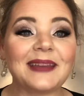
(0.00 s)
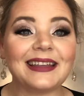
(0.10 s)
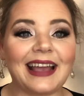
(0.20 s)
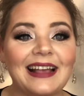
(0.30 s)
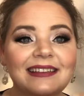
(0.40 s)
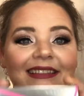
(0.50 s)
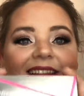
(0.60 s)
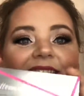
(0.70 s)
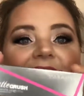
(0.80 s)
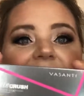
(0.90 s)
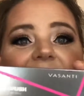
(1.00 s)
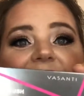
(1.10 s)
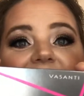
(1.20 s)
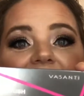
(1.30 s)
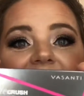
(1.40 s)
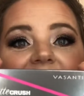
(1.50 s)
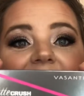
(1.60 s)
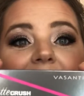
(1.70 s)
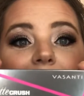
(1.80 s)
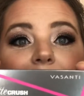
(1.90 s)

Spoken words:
Yes, this is the Vasanti